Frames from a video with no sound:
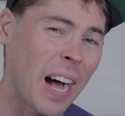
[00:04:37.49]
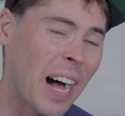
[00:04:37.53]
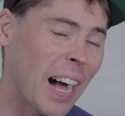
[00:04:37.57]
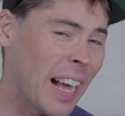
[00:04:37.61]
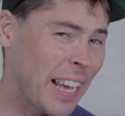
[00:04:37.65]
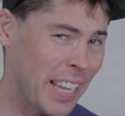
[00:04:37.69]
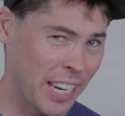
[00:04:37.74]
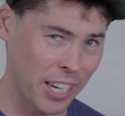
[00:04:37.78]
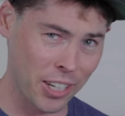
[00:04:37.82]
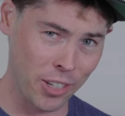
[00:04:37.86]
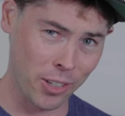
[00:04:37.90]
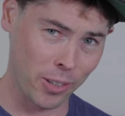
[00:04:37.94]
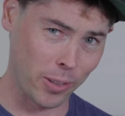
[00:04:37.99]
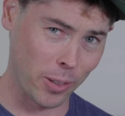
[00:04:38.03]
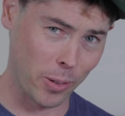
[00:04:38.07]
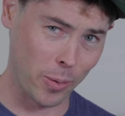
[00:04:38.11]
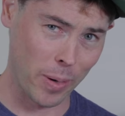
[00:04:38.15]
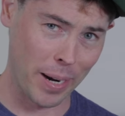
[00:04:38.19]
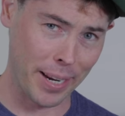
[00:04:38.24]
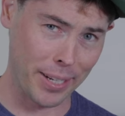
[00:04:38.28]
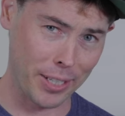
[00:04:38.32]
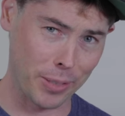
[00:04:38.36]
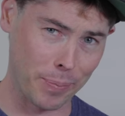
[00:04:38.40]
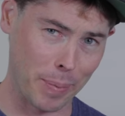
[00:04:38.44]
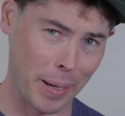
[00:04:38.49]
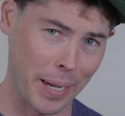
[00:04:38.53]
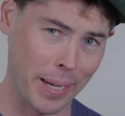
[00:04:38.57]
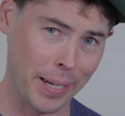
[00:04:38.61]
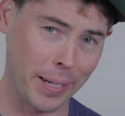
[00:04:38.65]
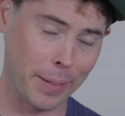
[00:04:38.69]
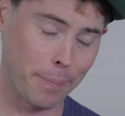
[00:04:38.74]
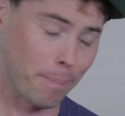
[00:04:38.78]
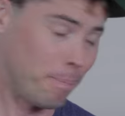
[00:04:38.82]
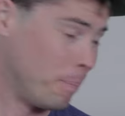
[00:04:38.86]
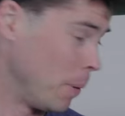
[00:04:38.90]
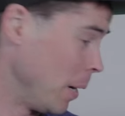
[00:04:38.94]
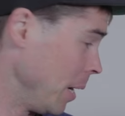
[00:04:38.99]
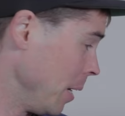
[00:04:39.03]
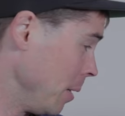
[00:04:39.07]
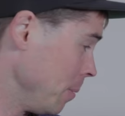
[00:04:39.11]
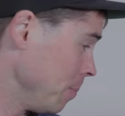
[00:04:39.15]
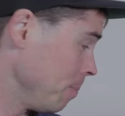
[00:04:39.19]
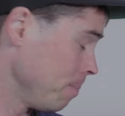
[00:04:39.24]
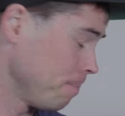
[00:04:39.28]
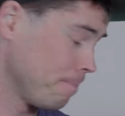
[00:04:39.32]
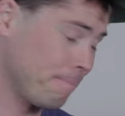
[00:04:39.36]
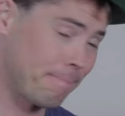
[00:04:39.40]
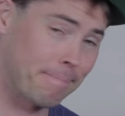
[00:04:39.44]
not an enduro race bike,
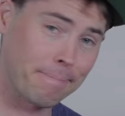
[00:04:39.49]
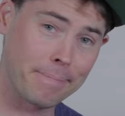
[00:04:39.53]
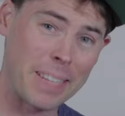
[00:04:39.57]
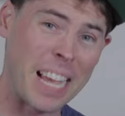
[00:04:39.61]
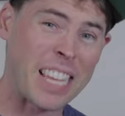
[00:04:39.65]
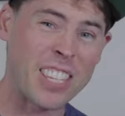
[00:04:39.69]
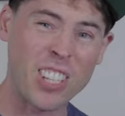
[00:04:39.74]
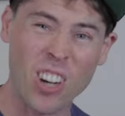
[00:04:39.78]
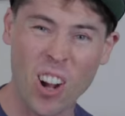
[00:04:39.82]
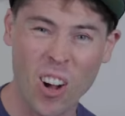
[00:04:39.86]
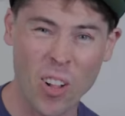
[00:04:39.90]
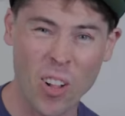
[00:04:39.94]
but as an